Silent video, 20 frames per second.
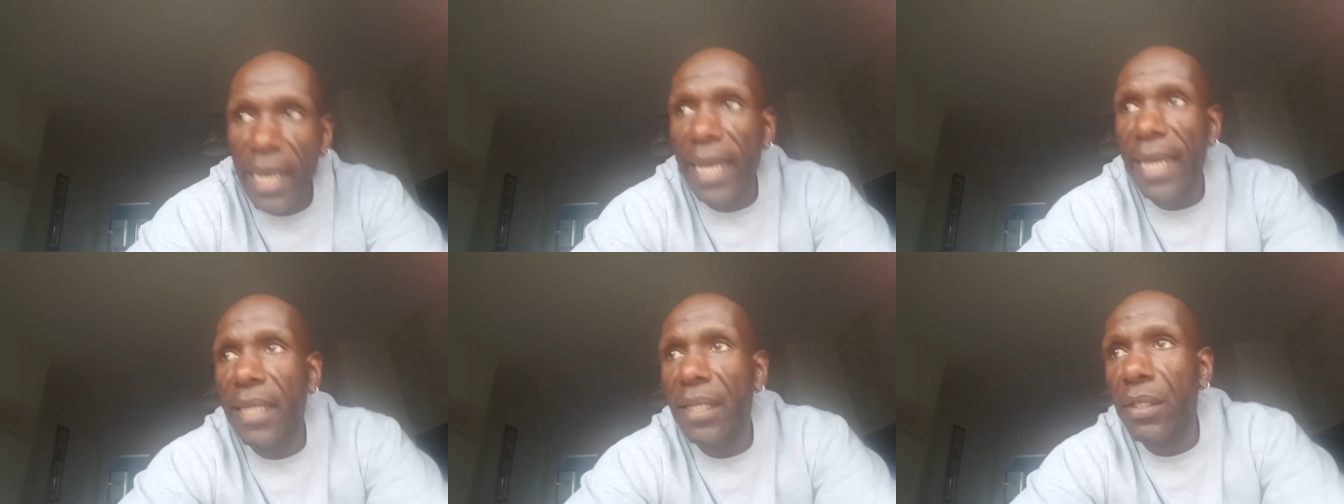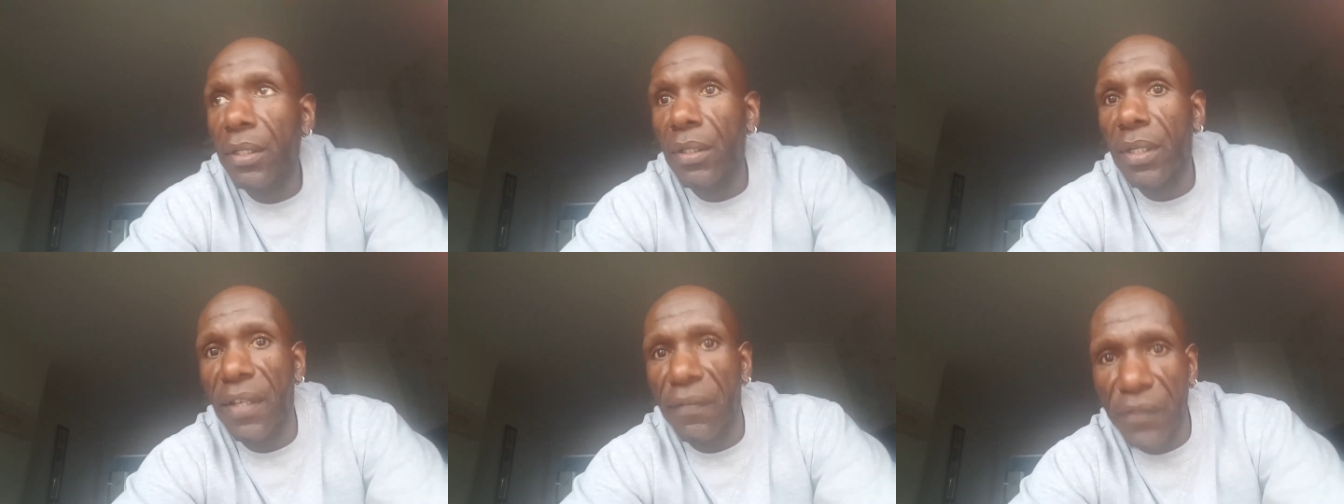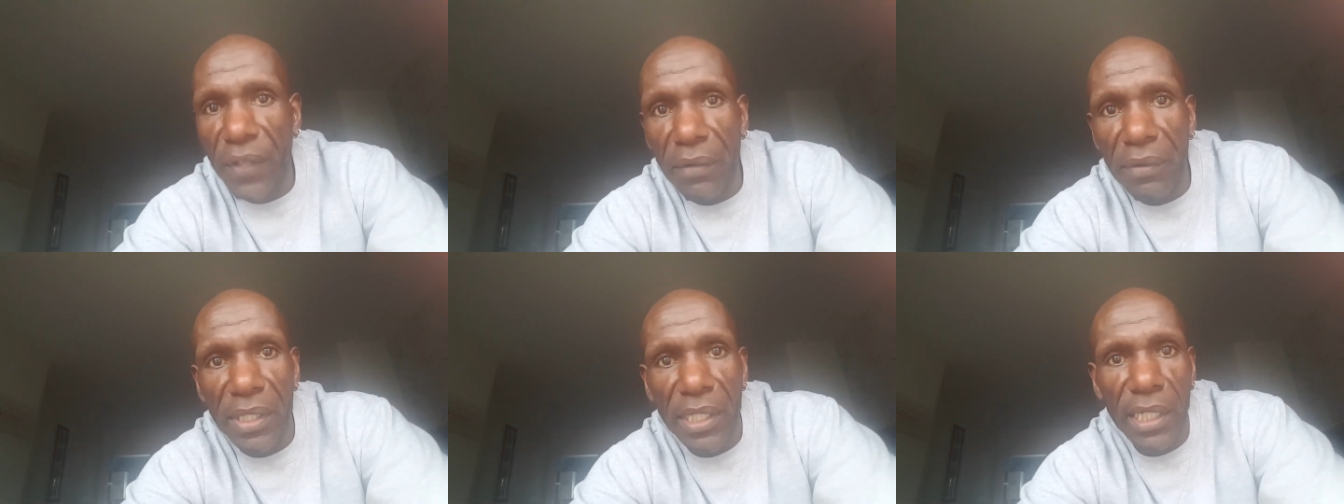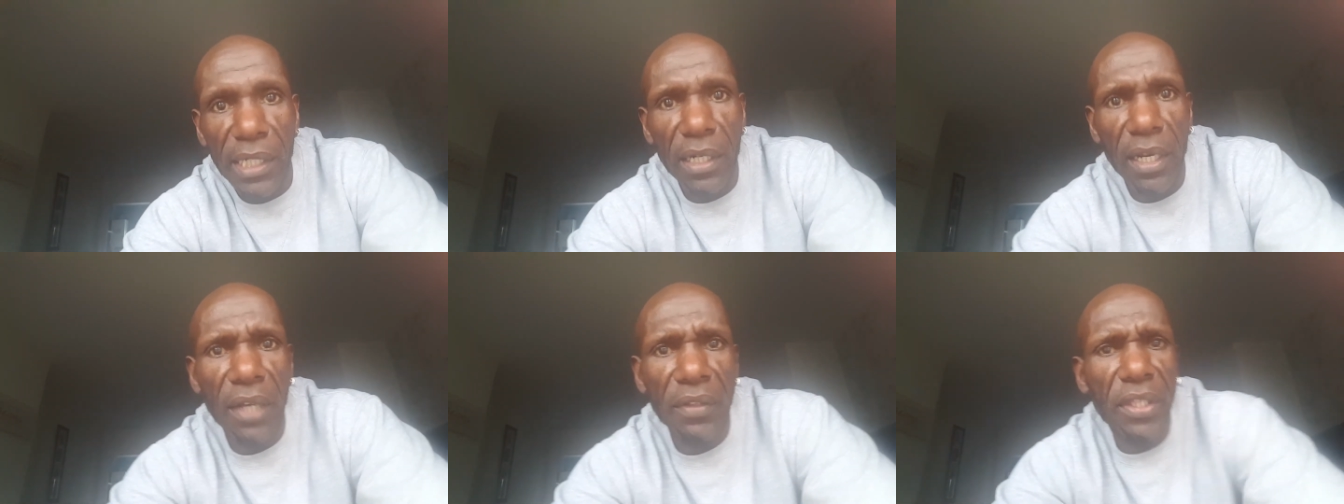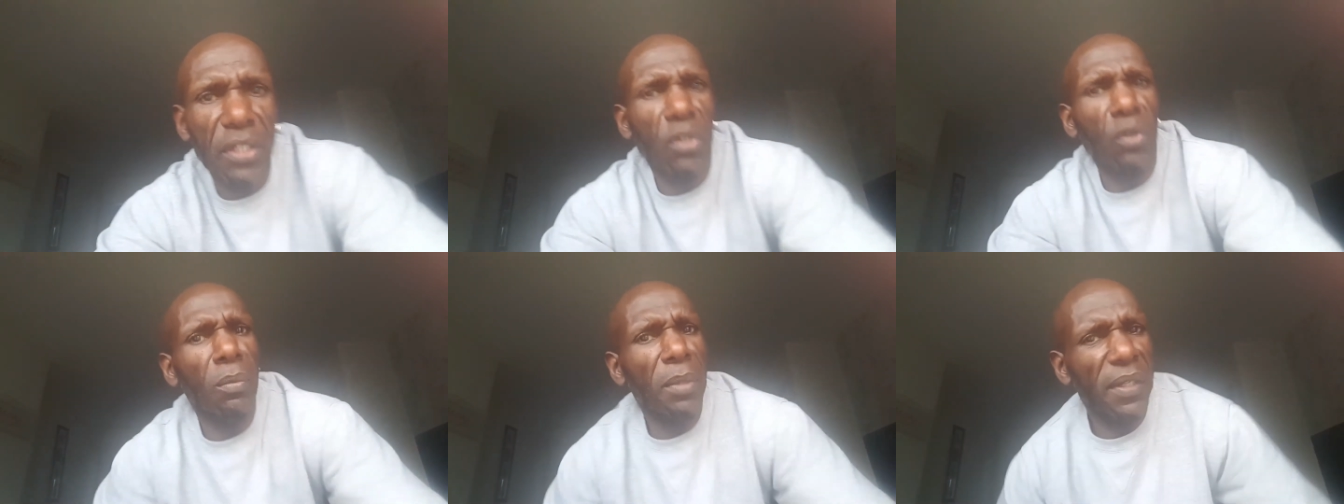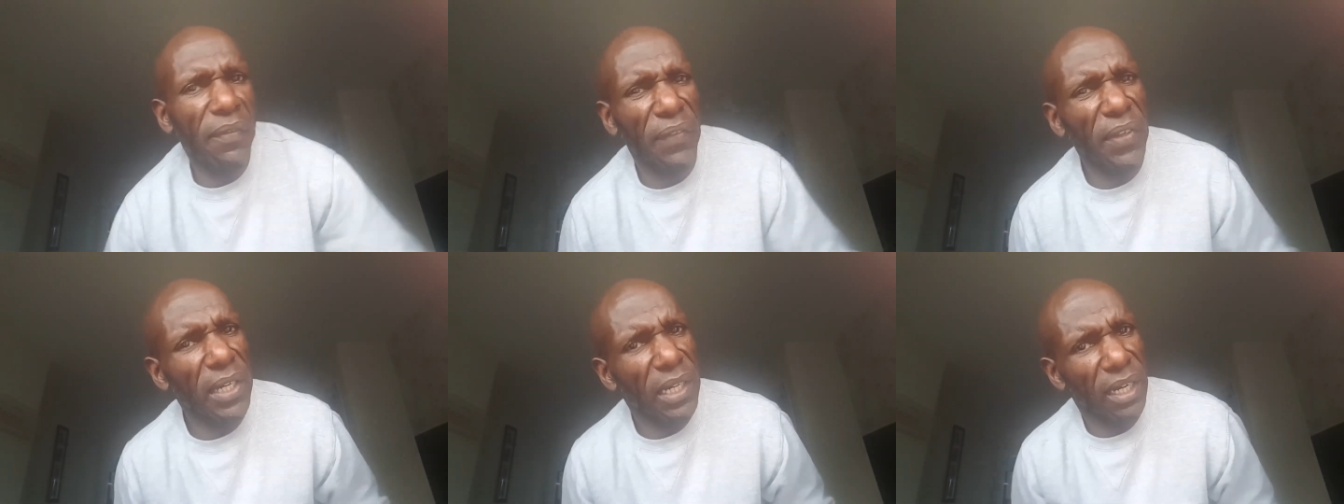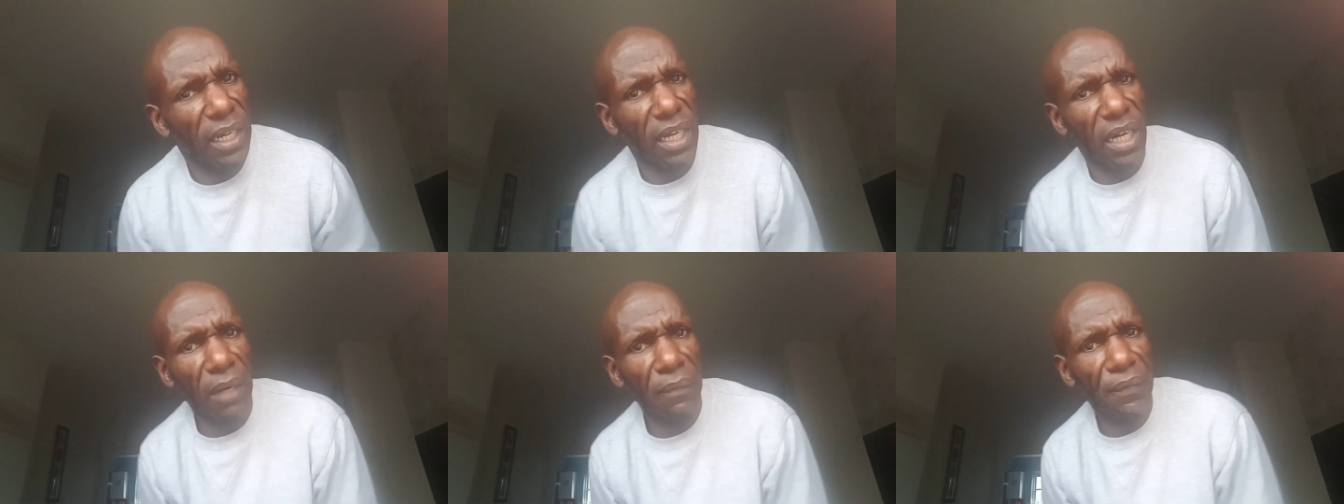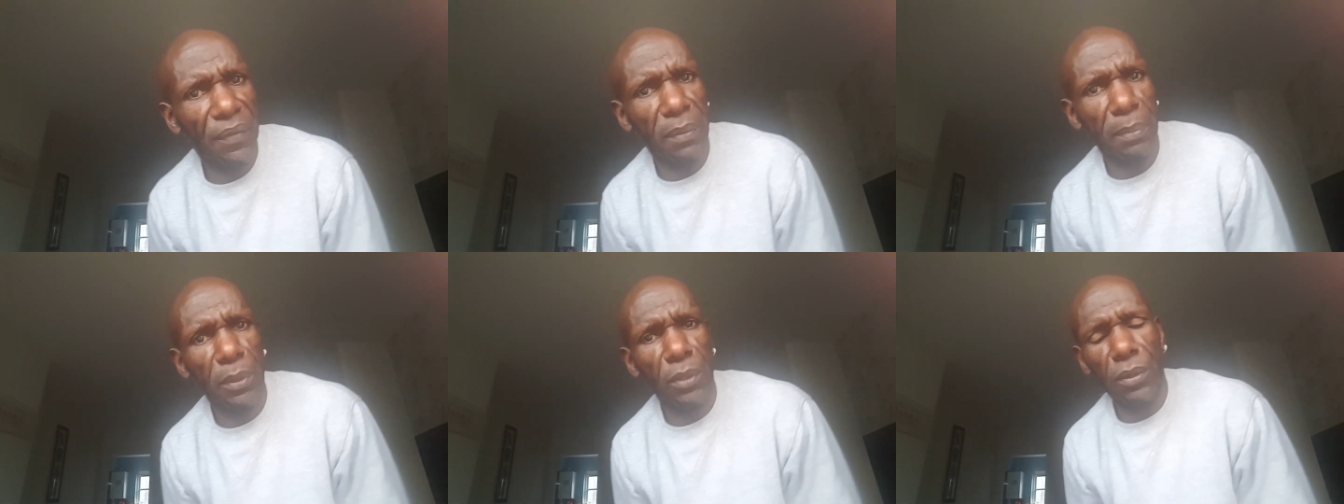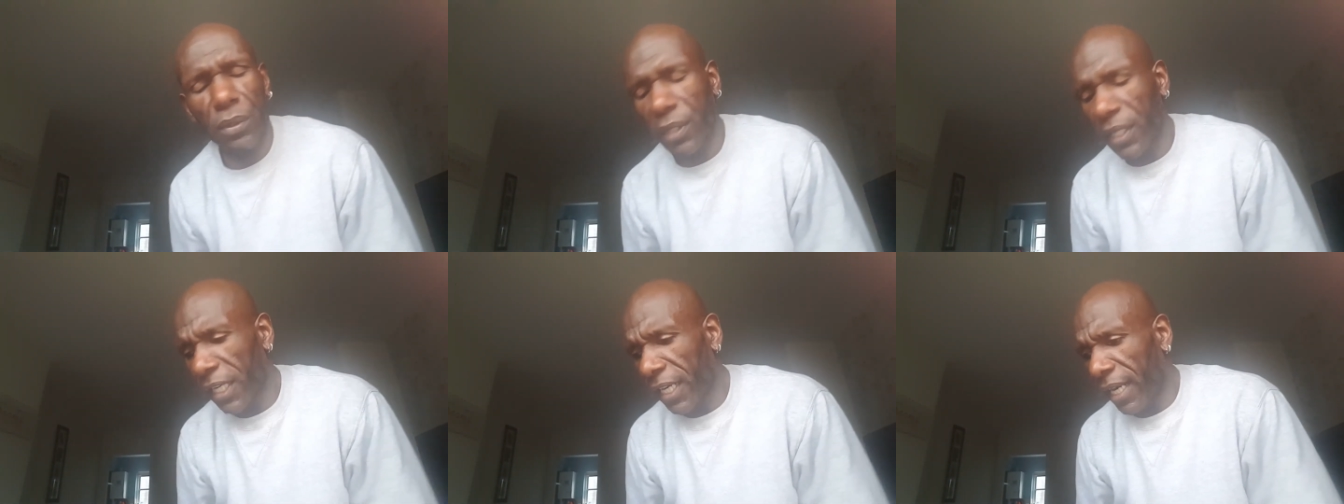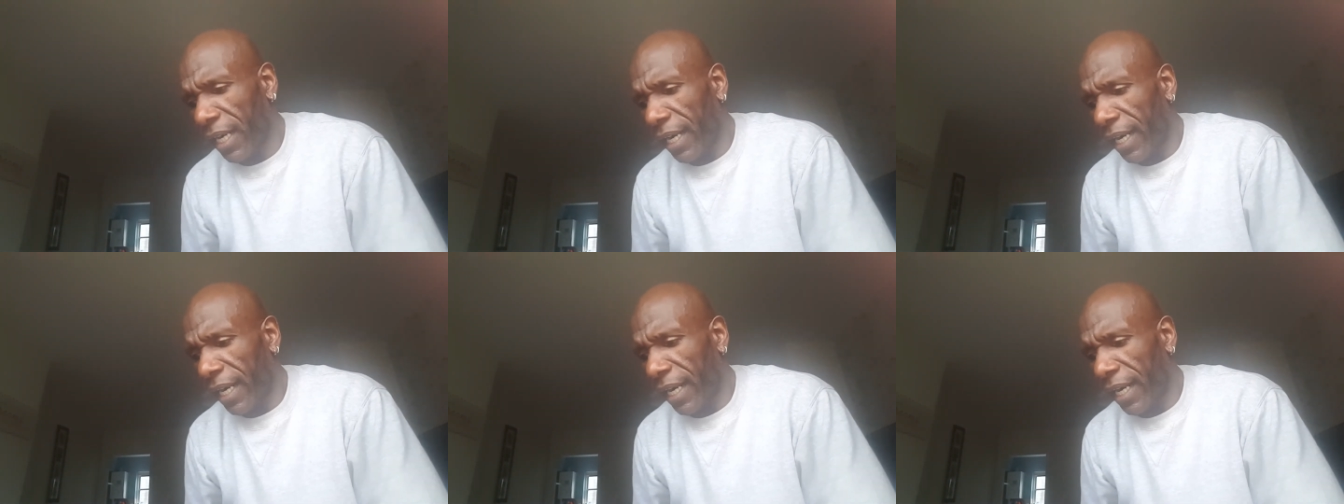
And if they're in denial, they normally feel uncomfortable